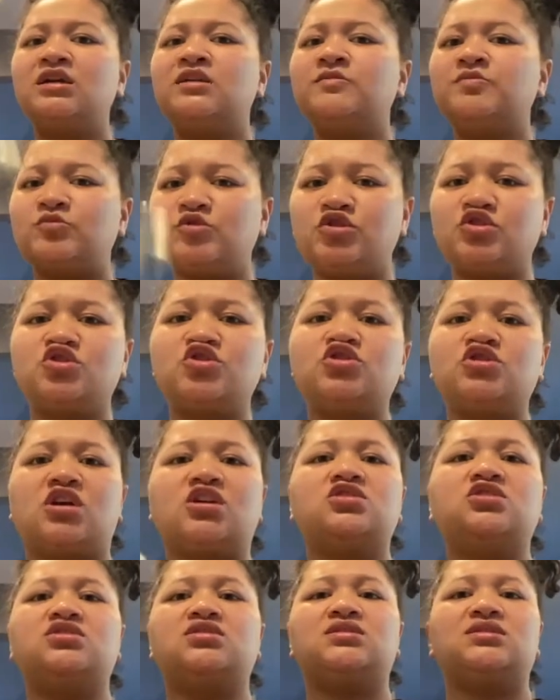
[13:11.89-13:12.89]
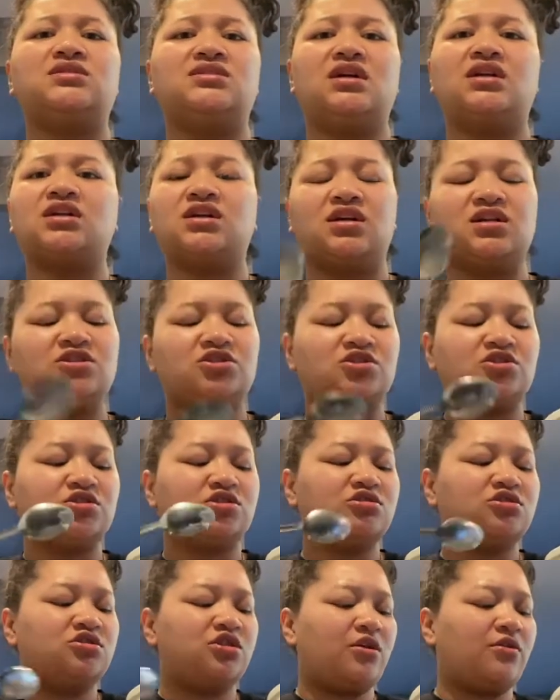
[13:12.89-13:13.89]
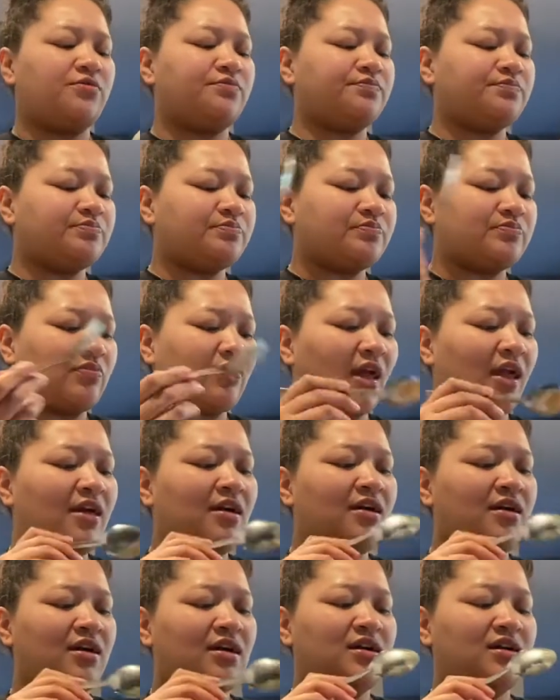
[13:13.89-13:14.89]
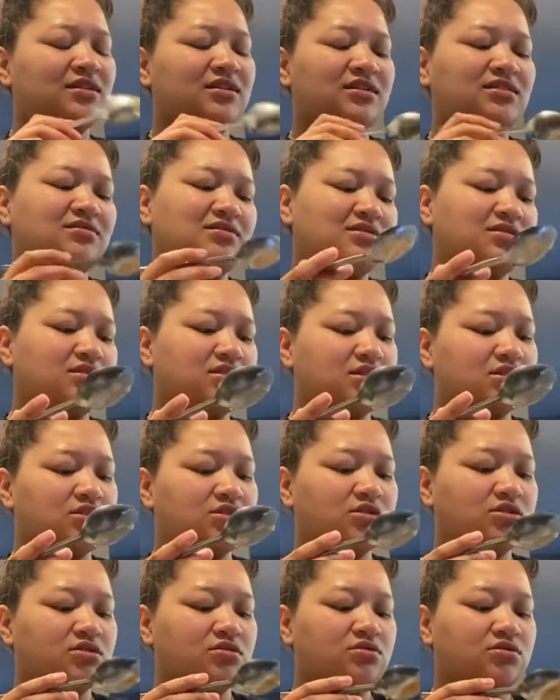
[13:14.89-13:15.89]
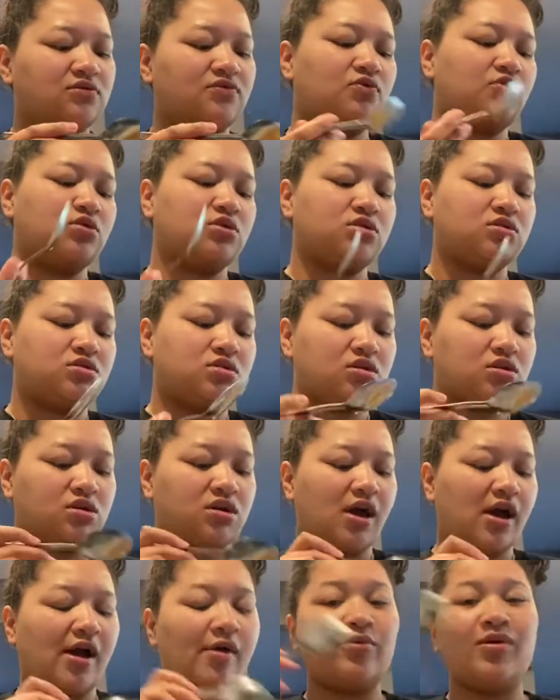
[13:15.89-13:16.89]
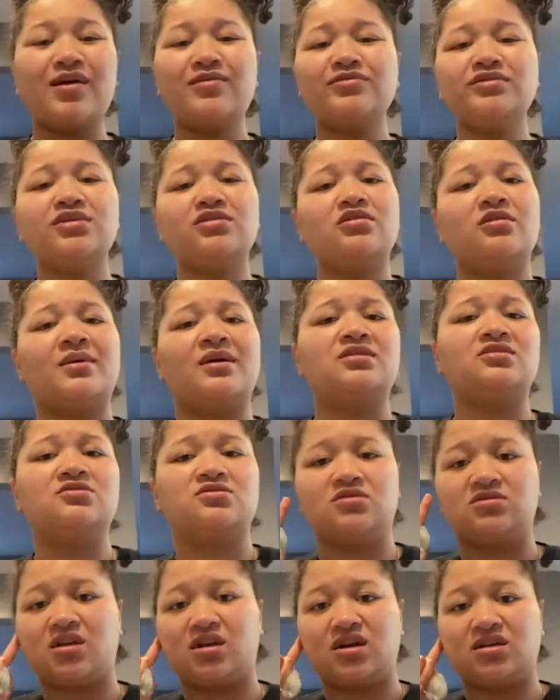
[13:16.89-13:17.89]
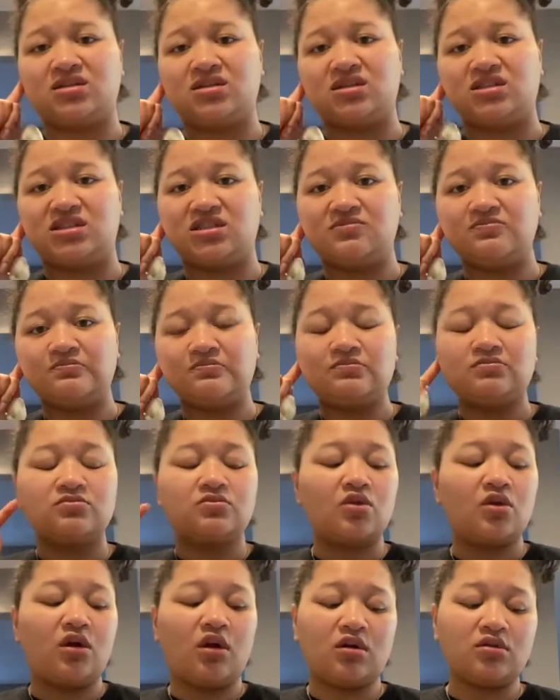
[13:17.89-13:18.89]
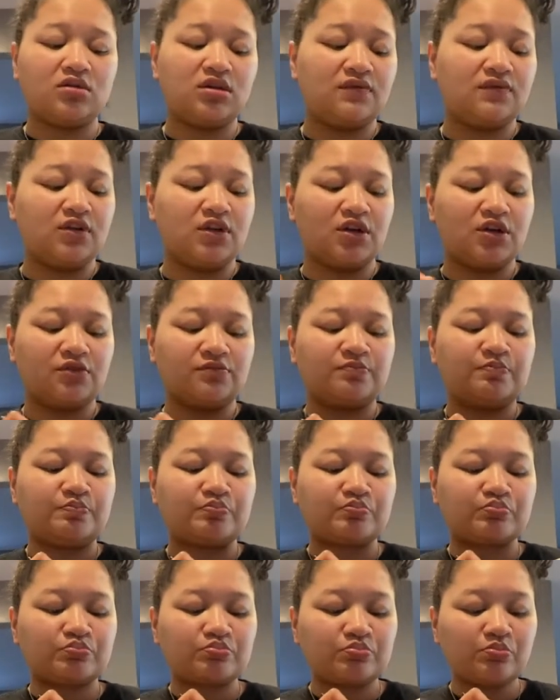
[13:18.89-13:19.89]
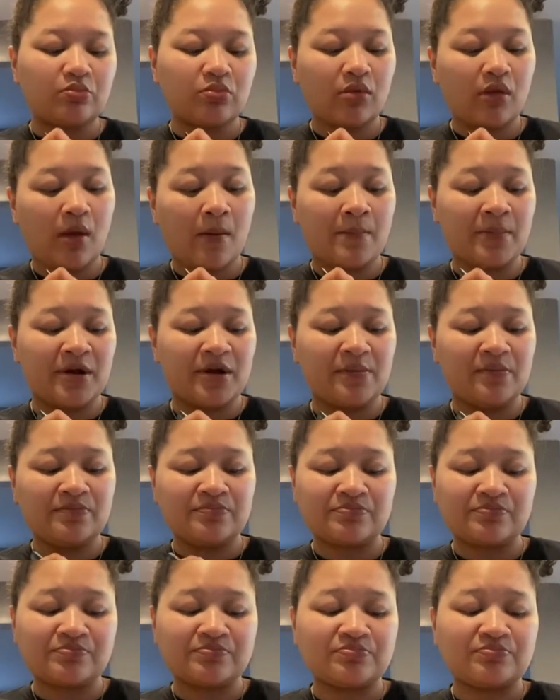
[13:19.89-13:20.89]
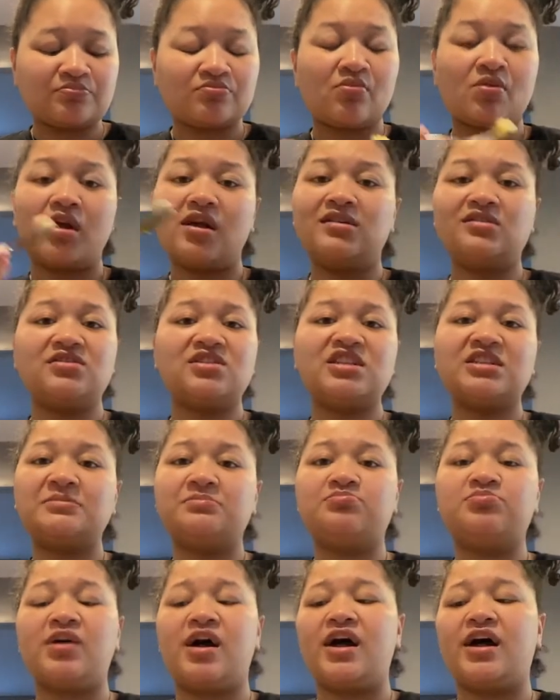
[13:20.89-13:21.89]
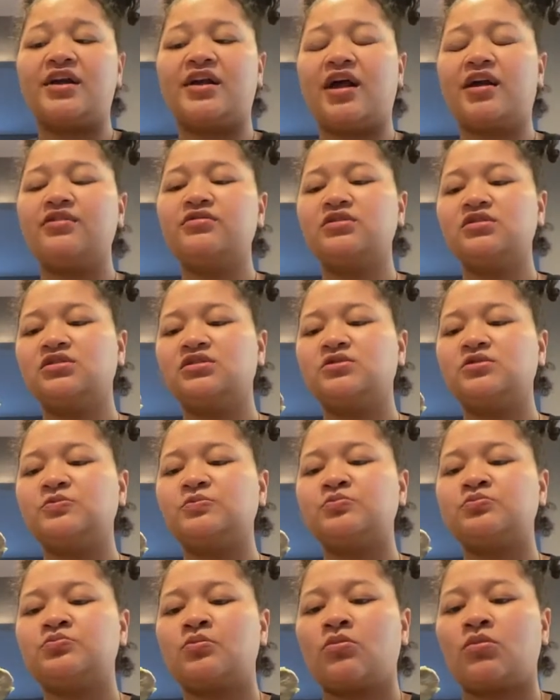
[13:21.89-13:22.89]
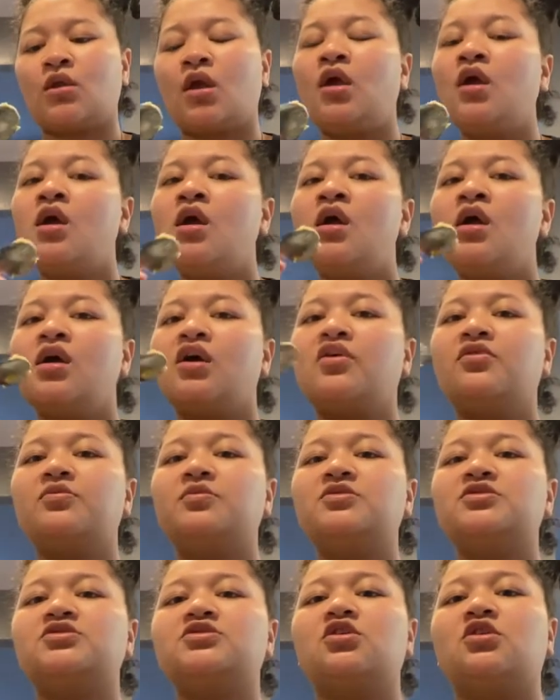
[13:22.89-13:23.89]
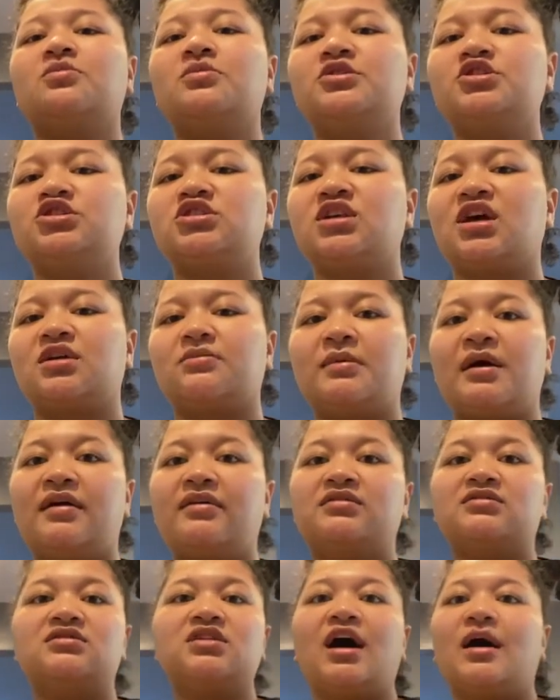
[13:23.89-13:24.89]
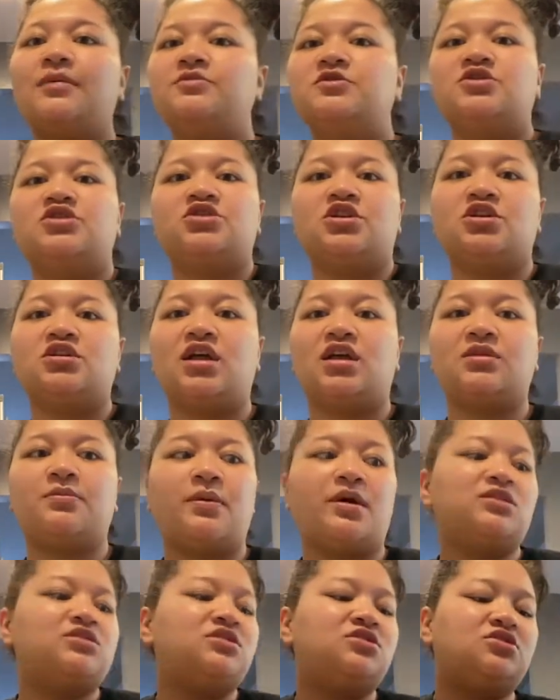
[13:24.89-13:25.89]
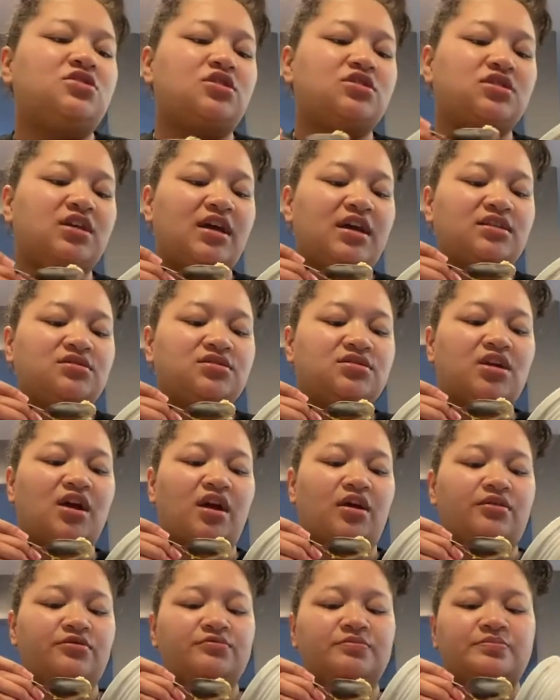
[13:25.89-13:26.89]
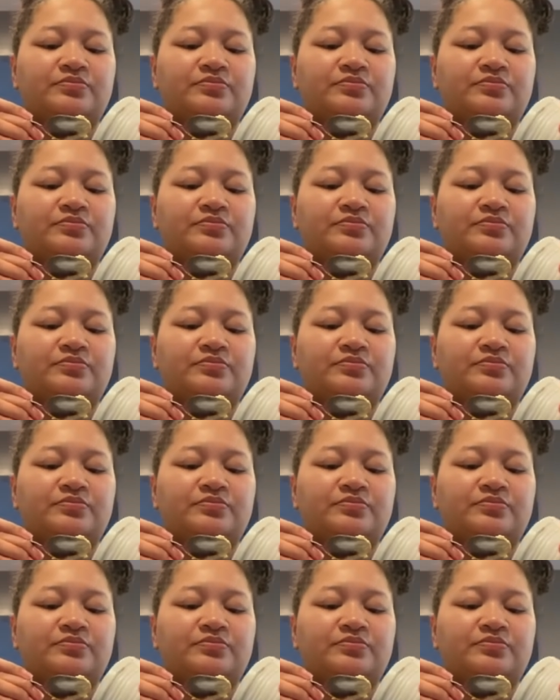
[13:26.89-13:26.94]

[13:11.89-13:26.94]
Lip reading: instructions, it said custard, so I guess that's a custard, of course. Well, I really don't know my desserts, like I said earlier in the video, but it's not bad. I don't know, it would be so much like my top dessert, like best desserts hands down.